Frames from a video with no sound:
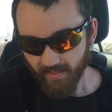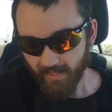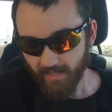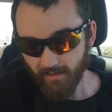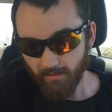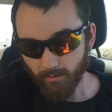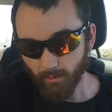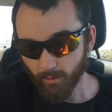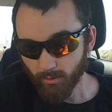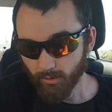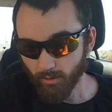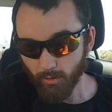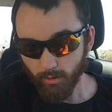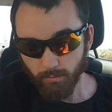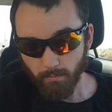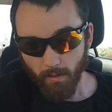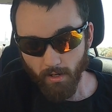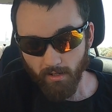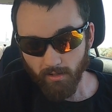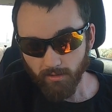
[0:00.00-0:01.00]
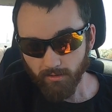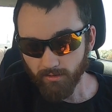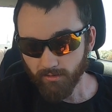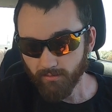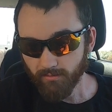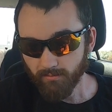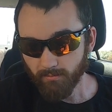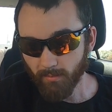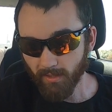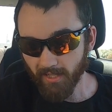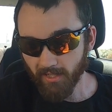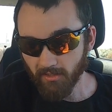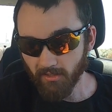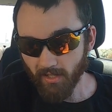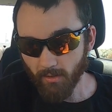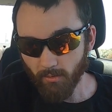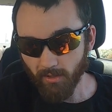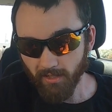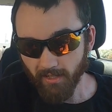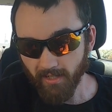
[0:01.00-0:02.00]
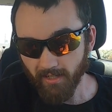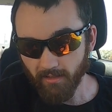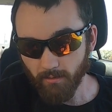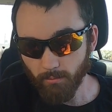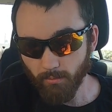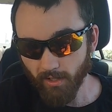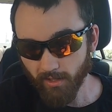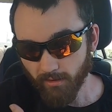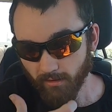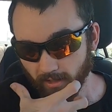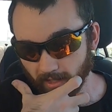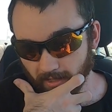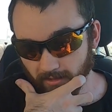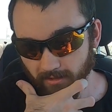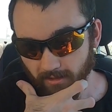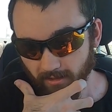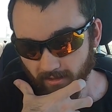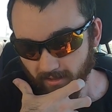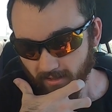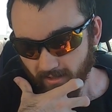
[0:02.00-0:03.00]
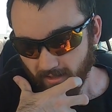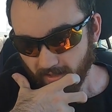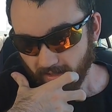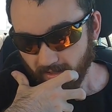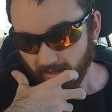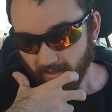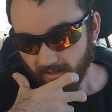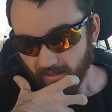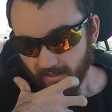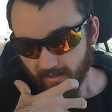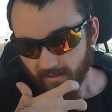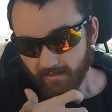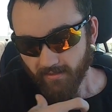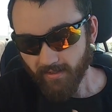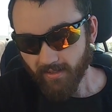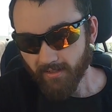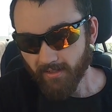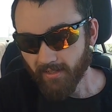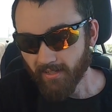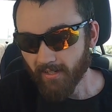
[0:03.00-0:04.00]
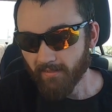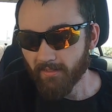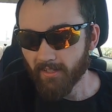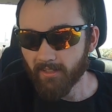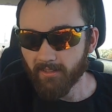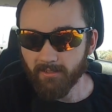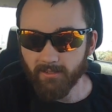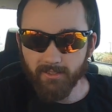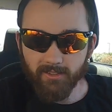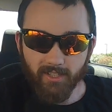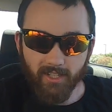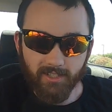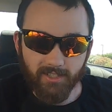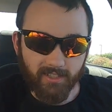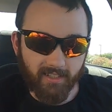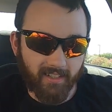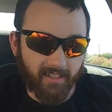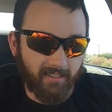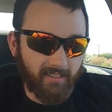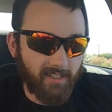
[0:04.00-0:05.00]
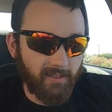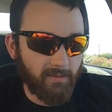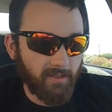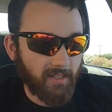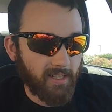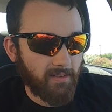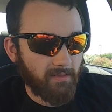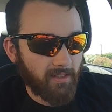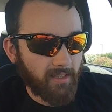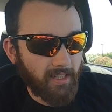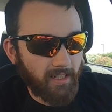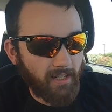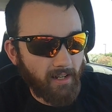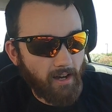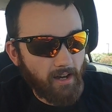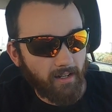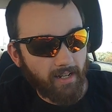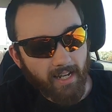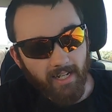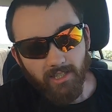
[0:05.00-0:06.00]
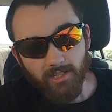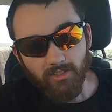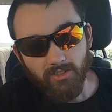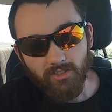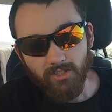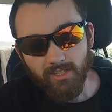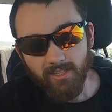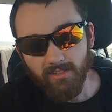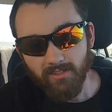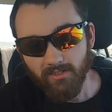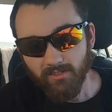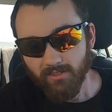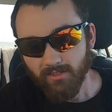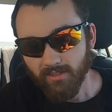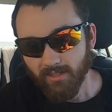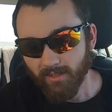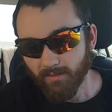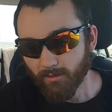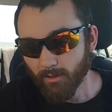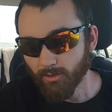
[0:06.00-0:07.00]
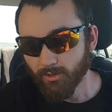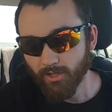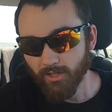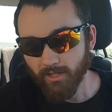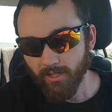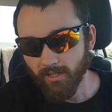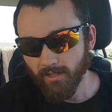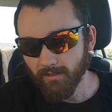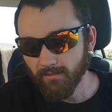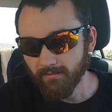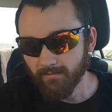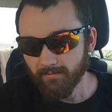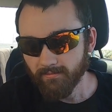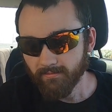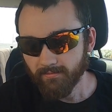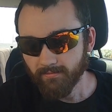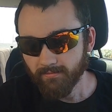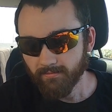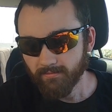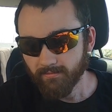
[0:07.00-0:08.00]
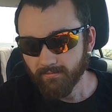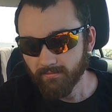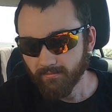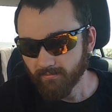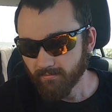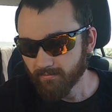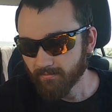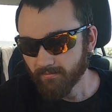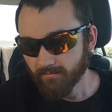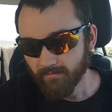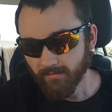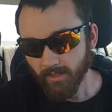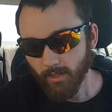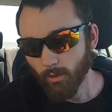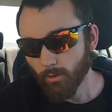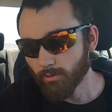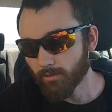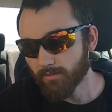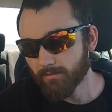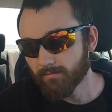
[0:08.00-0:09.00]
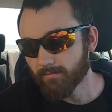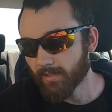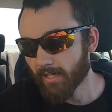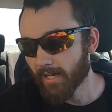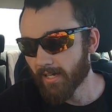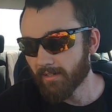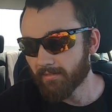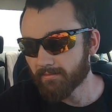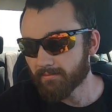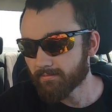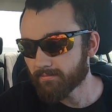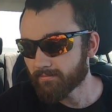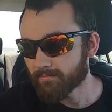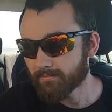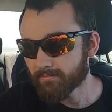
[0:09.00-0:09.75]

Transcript: he throws those balls, but gives that one guy the breathalyzer. Then they have that little discussion. Like, even, even the non-action scenes, if those are good... Golden, nine.